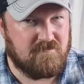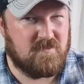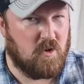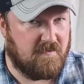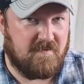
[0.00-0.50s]

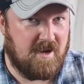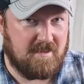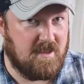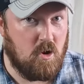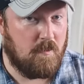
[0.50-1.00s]
got a
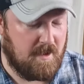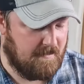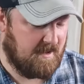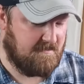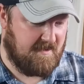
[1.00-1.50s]
feeling they're not being
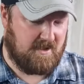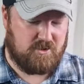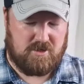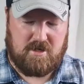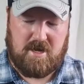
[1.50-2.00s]

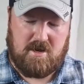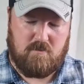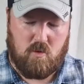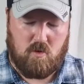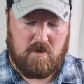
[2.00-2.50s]
manufactured
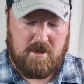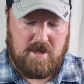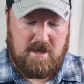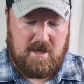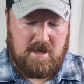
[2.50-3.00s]
anymore.
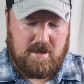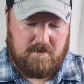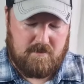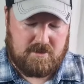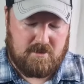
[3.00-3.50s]

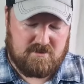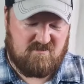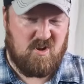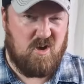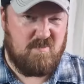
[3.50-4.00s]
In terms of
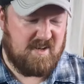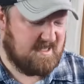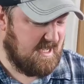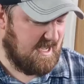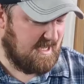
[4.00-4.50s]

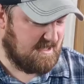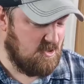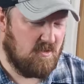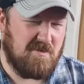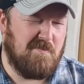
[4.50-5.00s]
reliability, it's
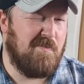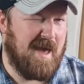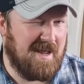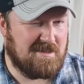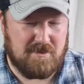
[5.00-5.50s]
not the
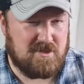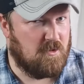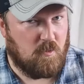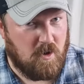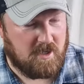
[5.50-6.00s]
best, but it's not
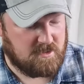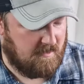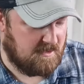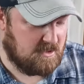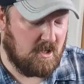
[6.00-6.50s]
the worst
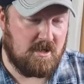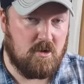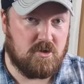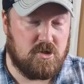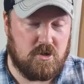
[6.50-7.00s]
either. It's certainly
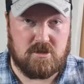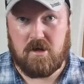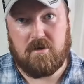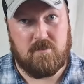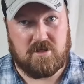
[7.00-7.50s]
not as good as
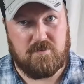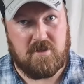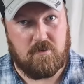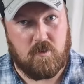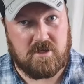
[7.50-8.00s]
like my
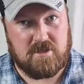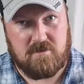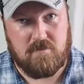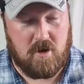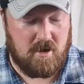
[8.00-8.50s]
Smith &
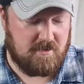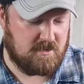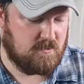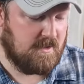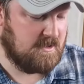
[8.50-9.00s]
Wesson, my other
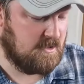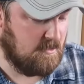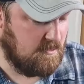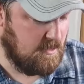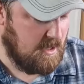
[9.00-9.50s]

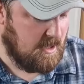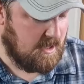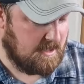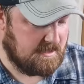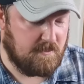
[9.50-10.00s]
22
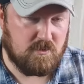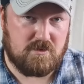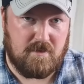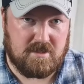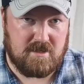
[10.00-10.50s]

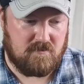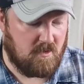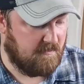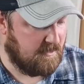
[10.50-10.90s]
semi-automatic rifle